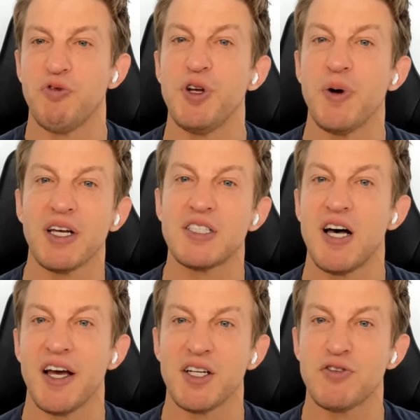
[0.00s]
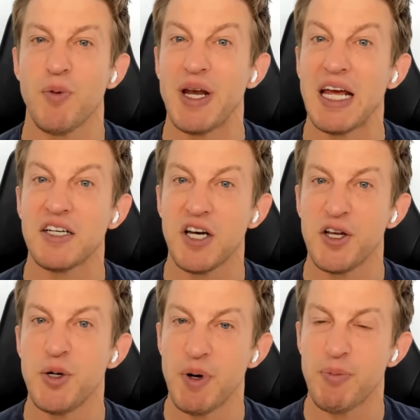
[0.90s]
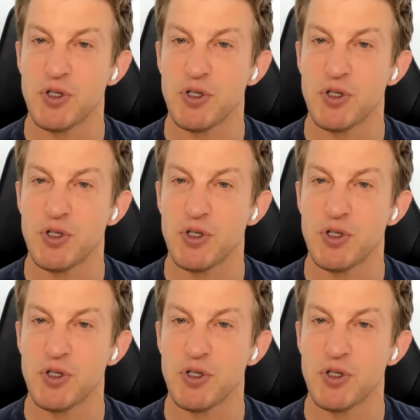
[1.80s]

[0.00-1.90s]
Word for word: viewing science from an anti-human